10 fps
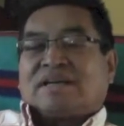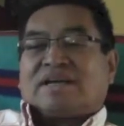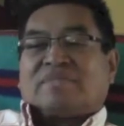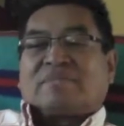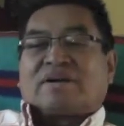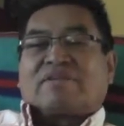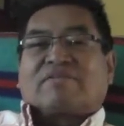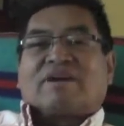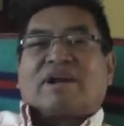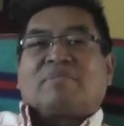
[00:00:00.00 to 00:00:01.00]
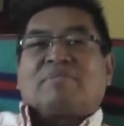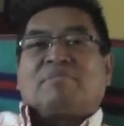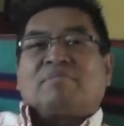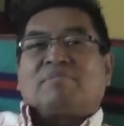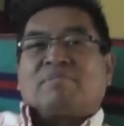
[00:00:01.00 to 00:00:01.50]
And my
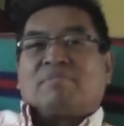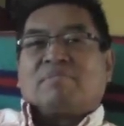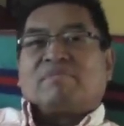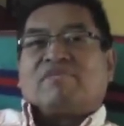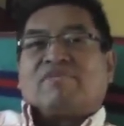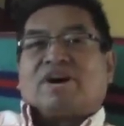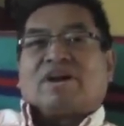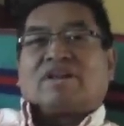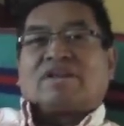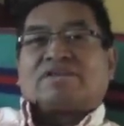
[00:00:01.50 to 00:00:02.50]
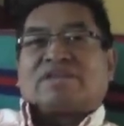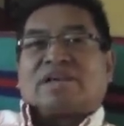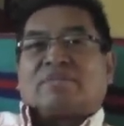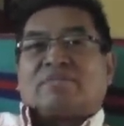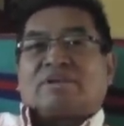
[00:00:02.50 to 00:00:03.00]
grandfather's
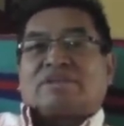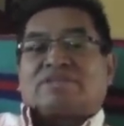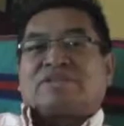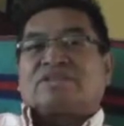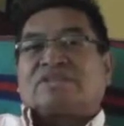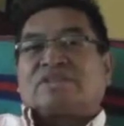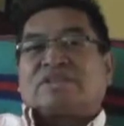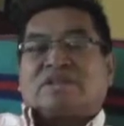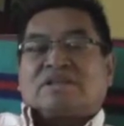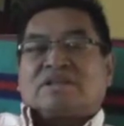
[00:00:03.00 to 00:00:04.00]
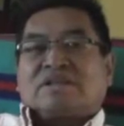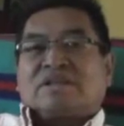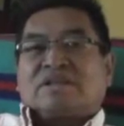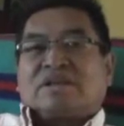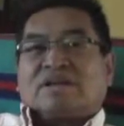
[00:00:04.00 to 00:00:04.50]
name was
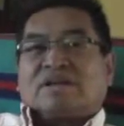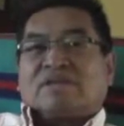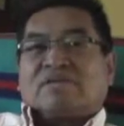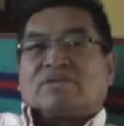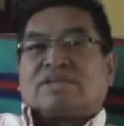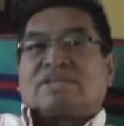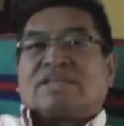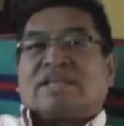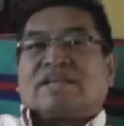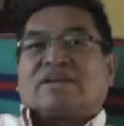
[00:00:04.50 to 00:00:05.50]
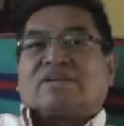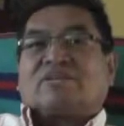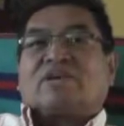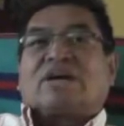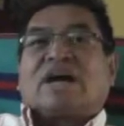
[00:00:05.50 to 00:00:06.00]
Whistling Eagle,
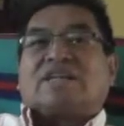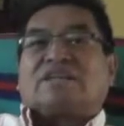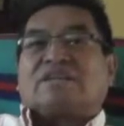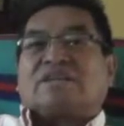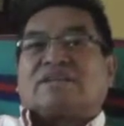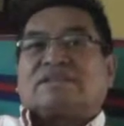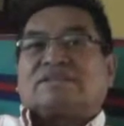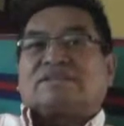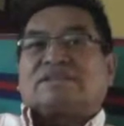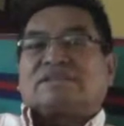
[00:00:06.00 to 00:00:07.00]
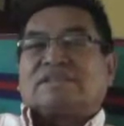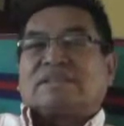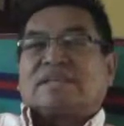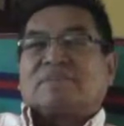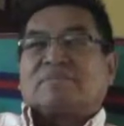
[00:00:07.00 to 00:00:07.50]
Wakaniska.
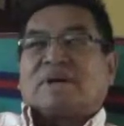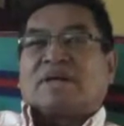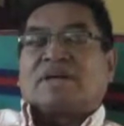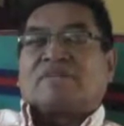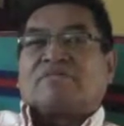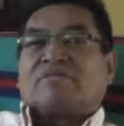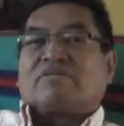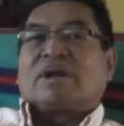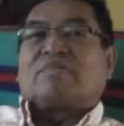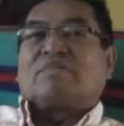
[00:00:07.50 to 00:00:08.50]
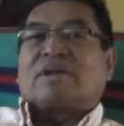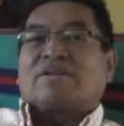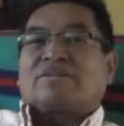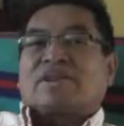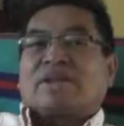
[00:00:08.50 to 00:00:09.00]
My
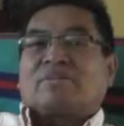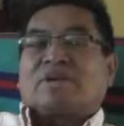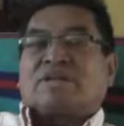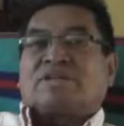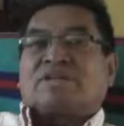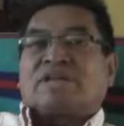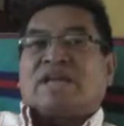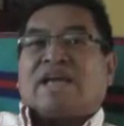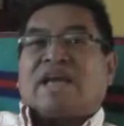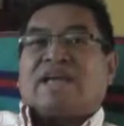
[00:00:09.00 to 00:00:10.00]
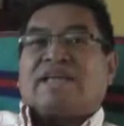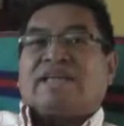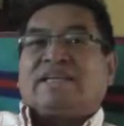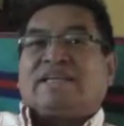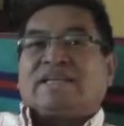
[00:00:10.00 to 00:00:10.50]
grandmother's name was Annie
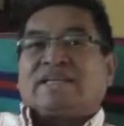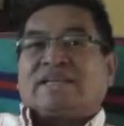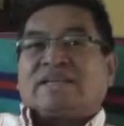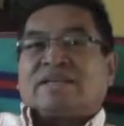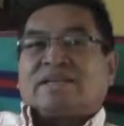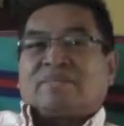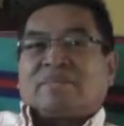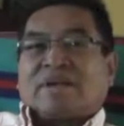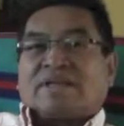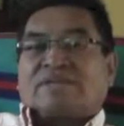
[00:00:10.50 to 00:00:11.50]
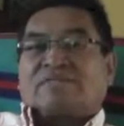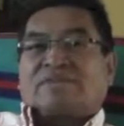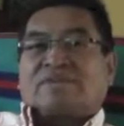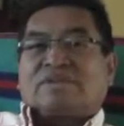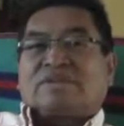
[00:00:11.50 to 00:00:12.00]

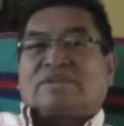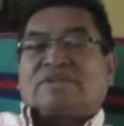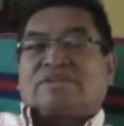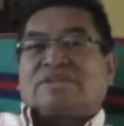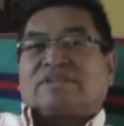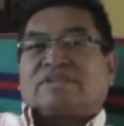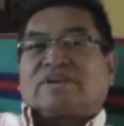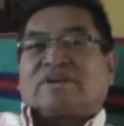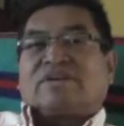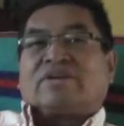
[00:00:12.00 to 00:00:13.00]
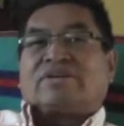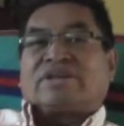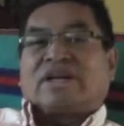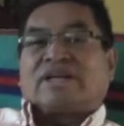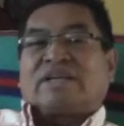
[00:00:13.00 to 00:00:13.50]
Medicine Law, and her
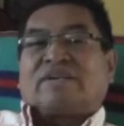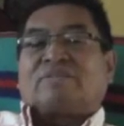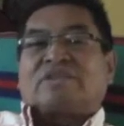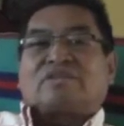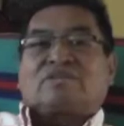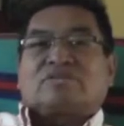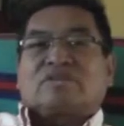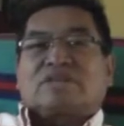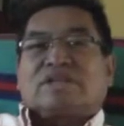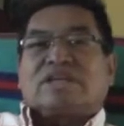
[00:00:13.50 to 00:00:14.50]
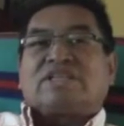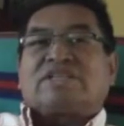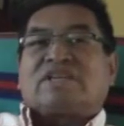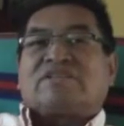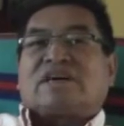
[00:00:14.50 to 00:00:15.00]
Cheyenne name was
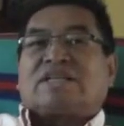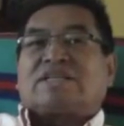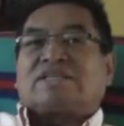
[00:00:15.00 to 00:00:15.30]
Isheva.